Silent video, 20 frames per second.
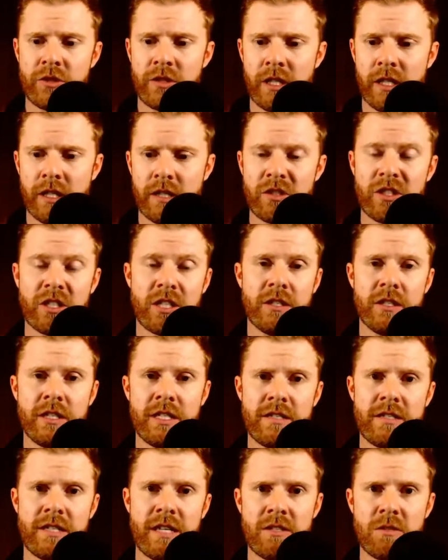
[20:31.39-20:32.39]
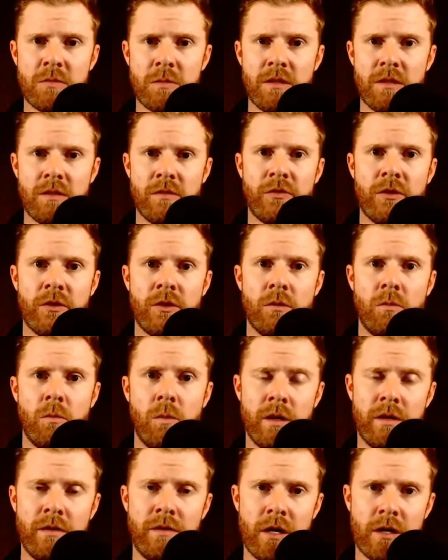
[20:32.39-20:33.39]
a security assessment for one
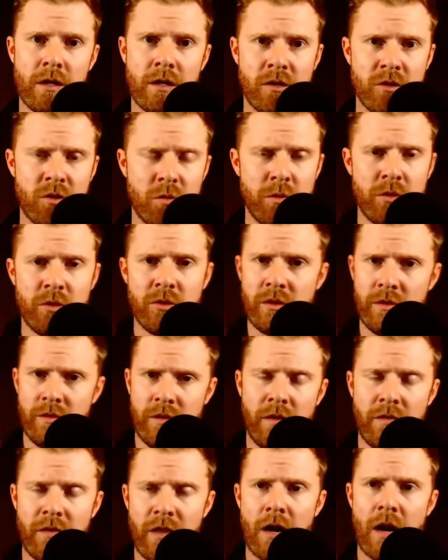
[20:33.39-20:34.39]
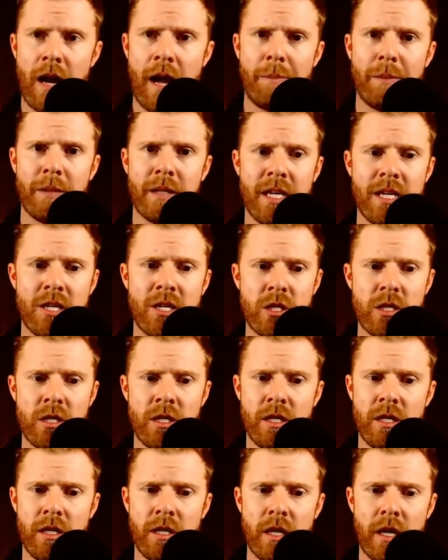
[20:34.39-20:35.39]
of our customers of their
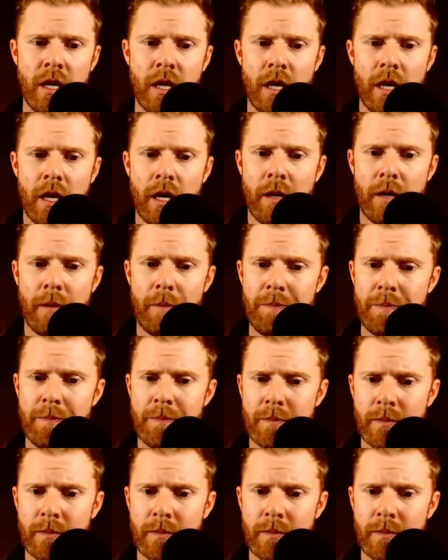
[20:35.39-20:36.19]
application, and